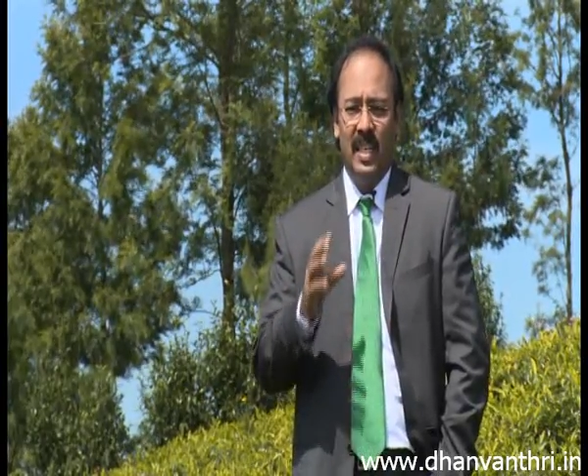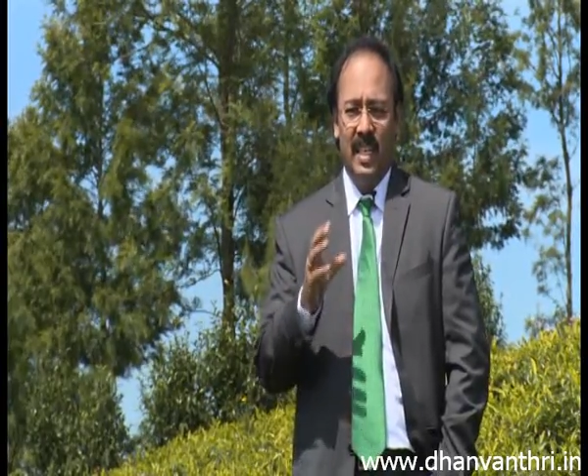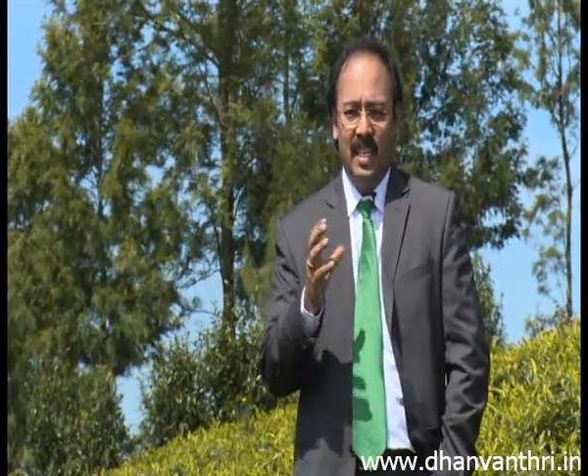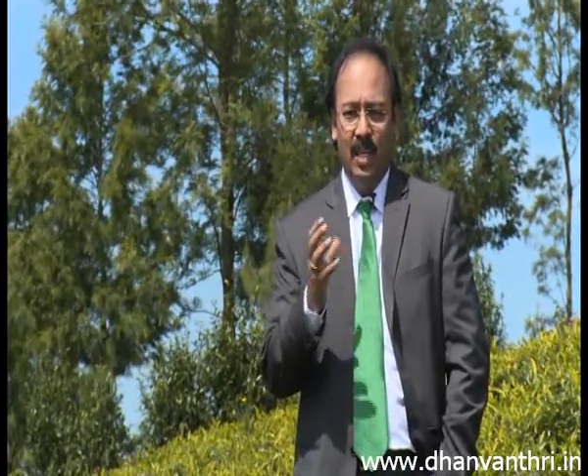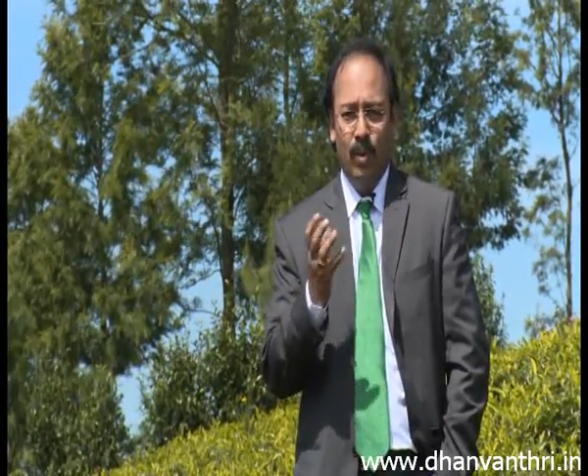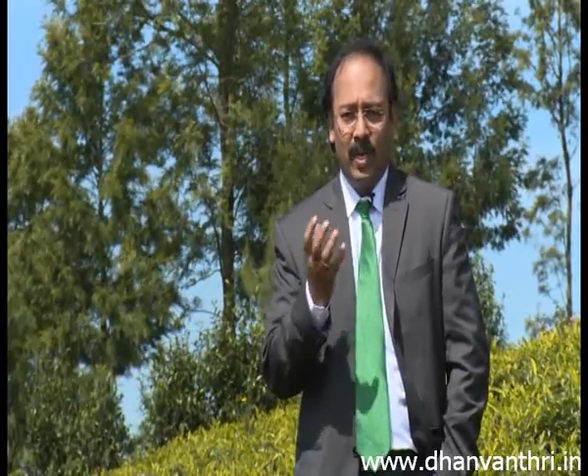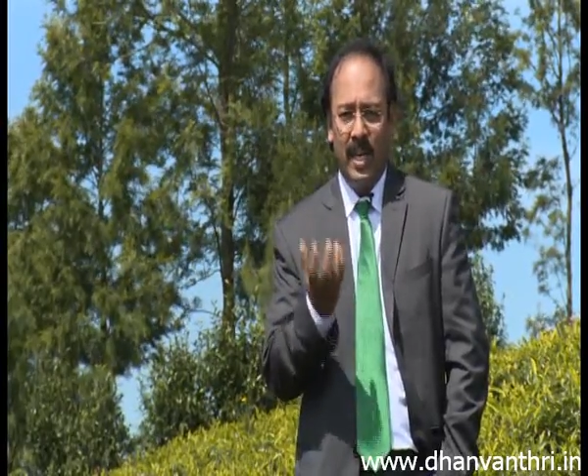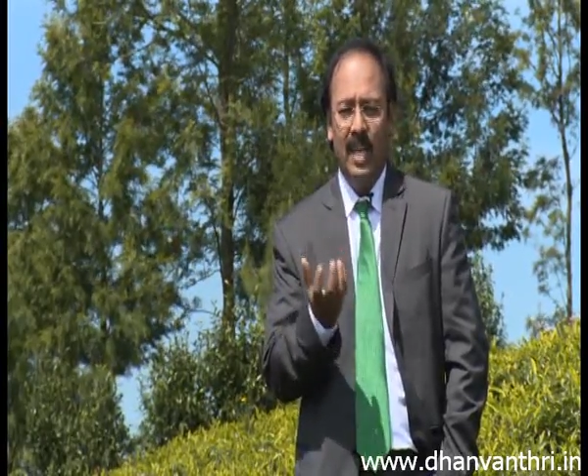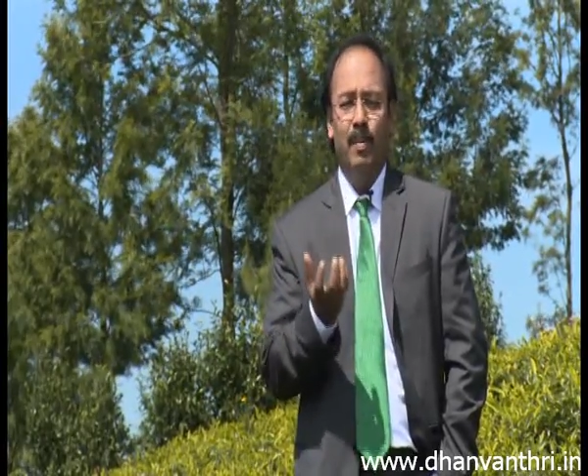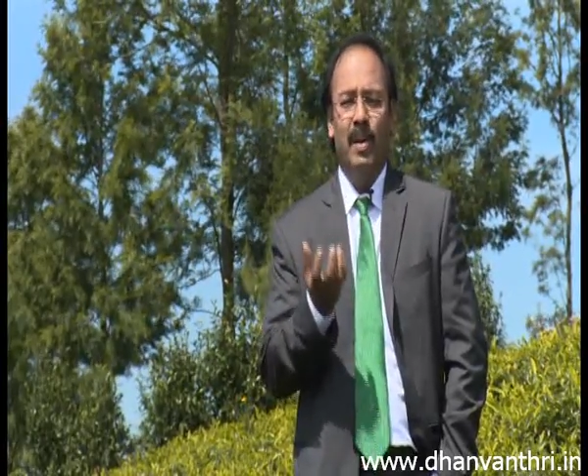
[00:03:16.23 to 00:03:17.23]
and we have to
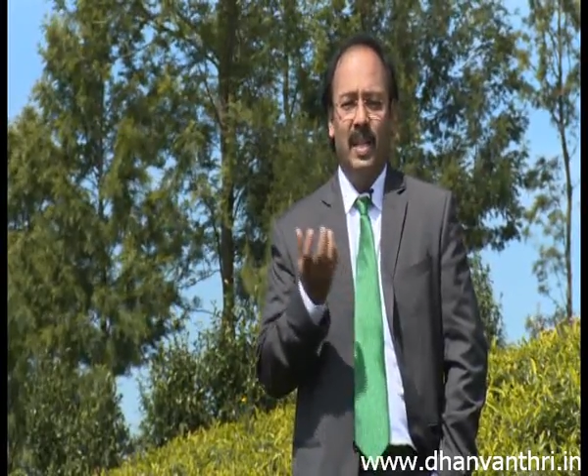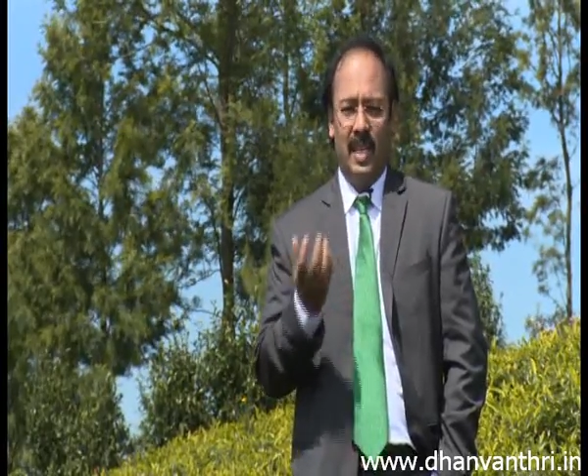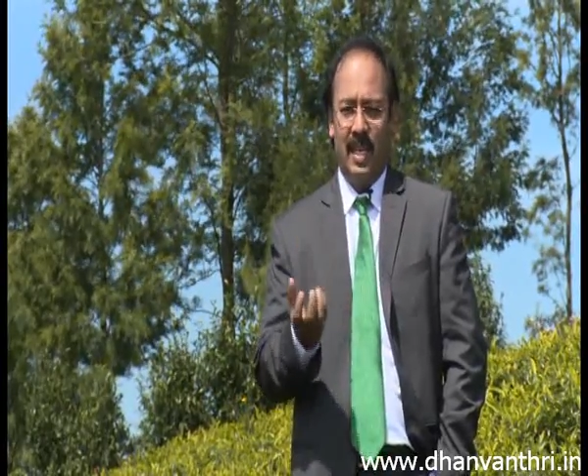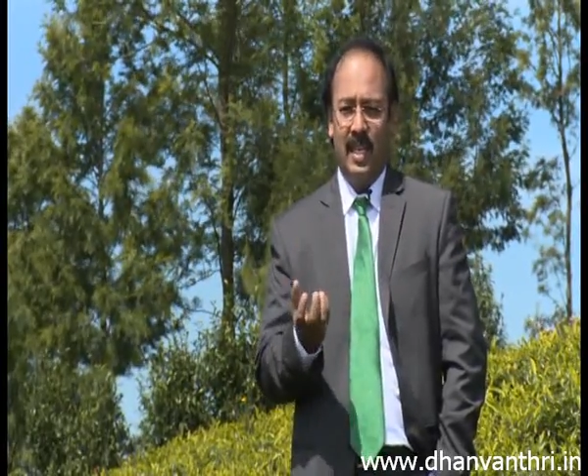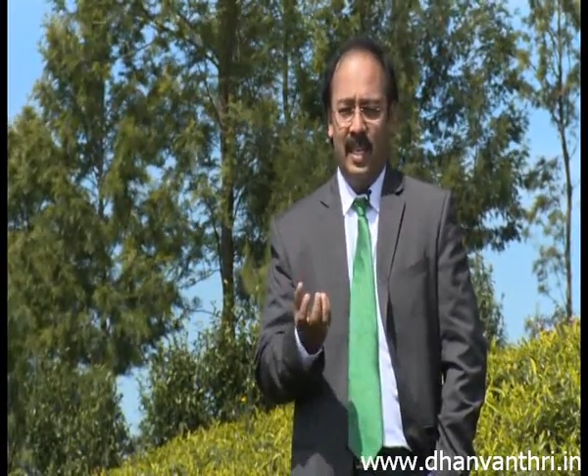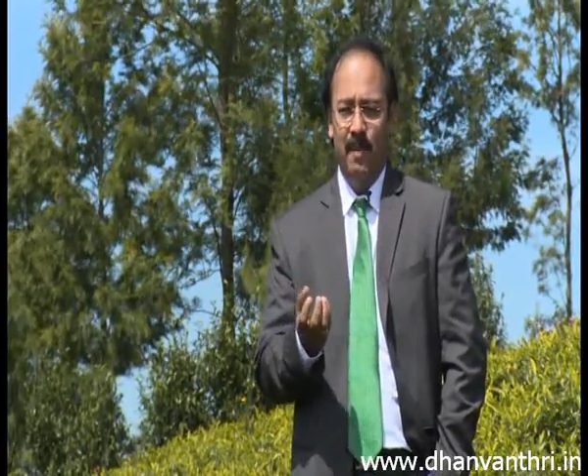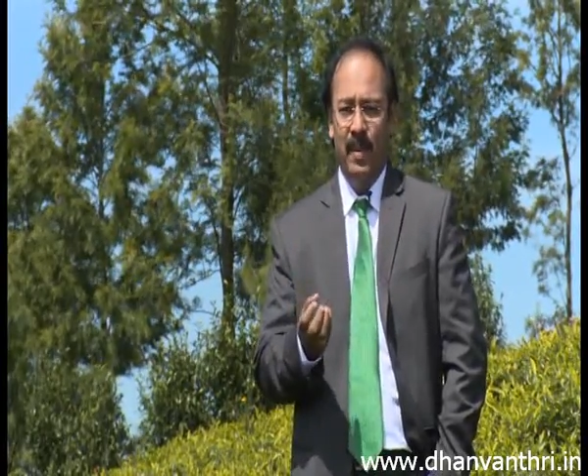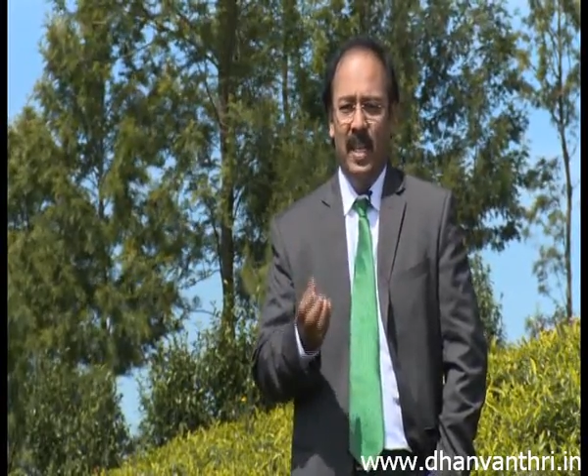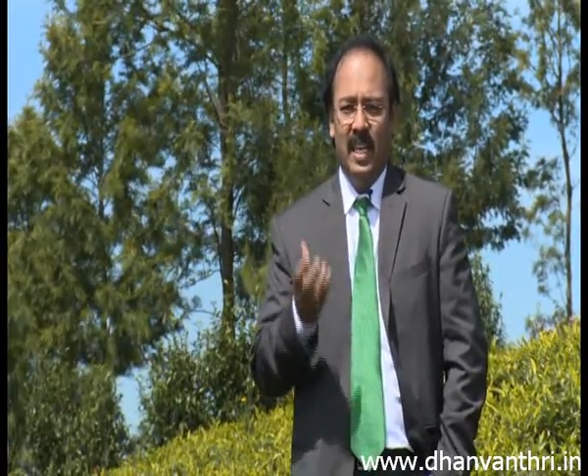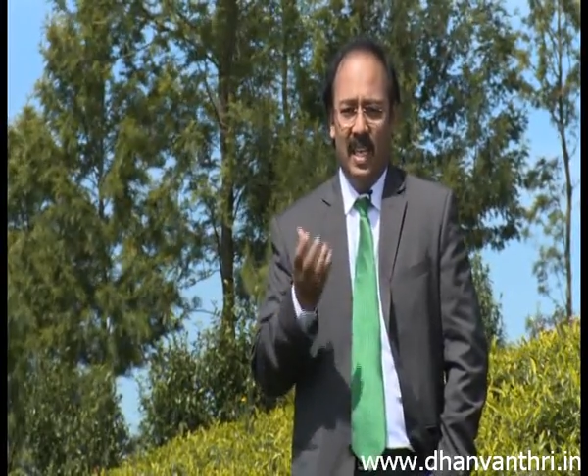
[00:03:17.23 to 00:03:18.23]
tie it like a bag,
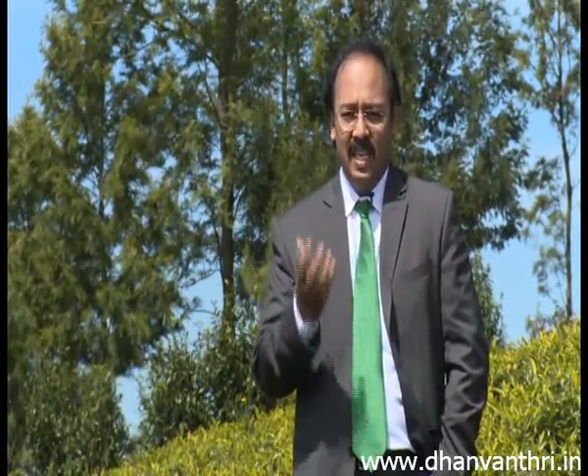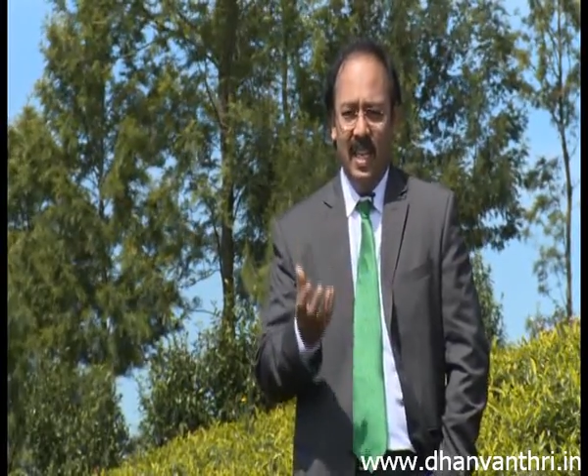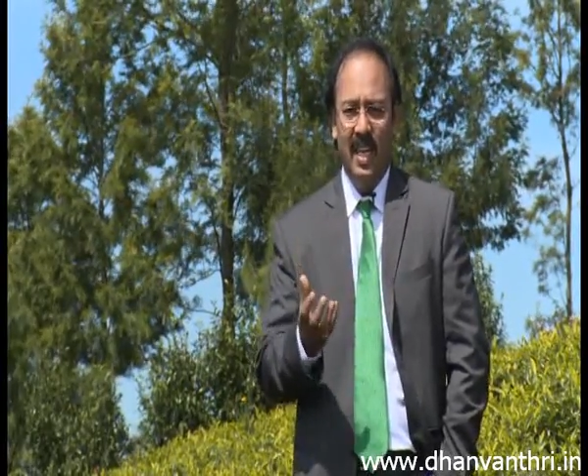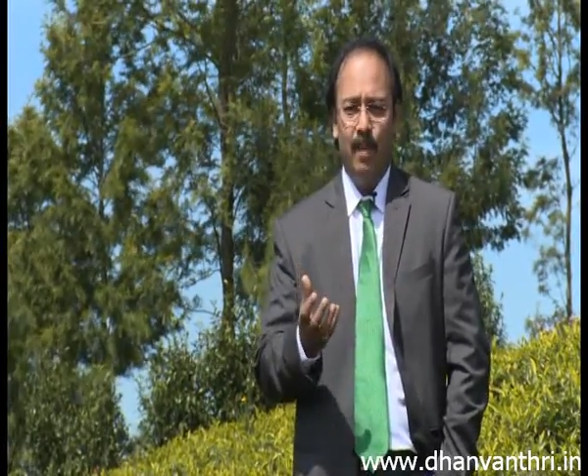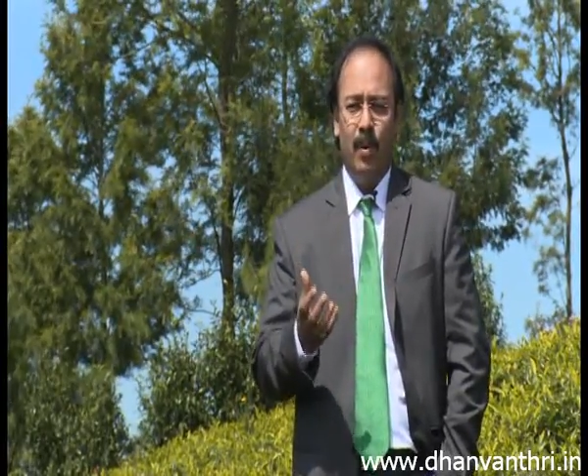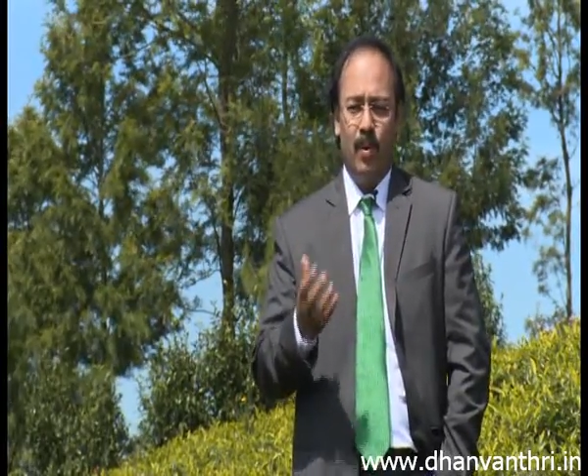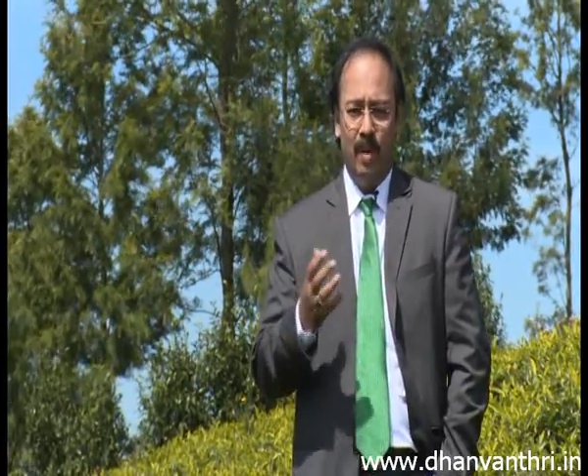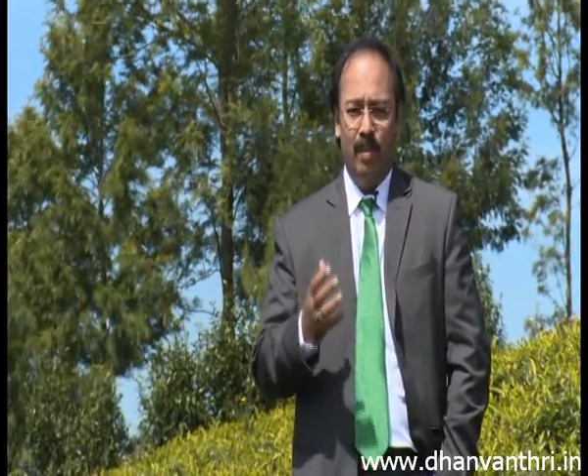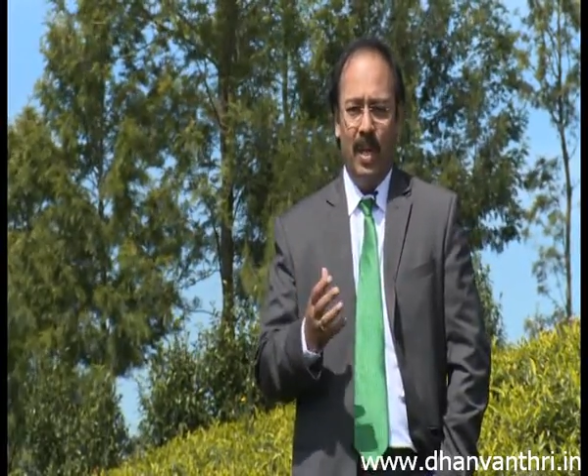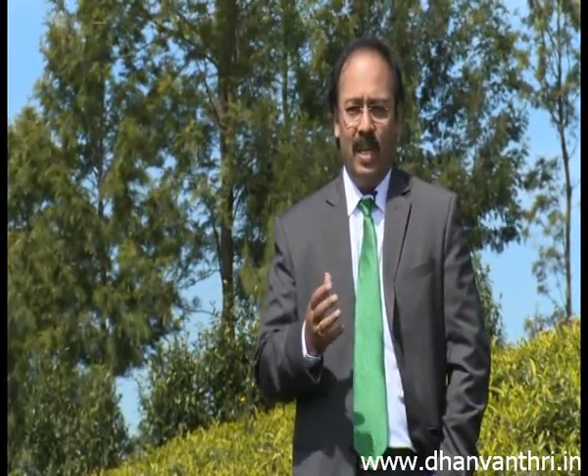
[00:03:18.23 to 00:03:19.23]
and then we have to use
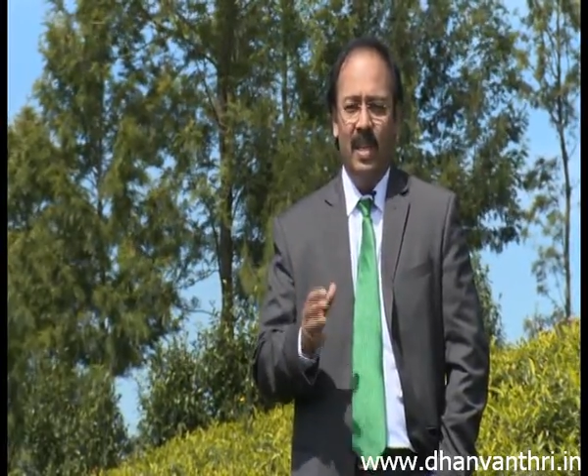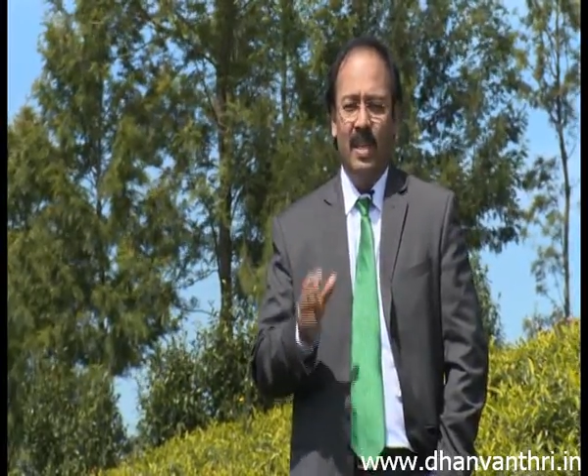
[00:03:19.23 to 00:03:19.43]
it to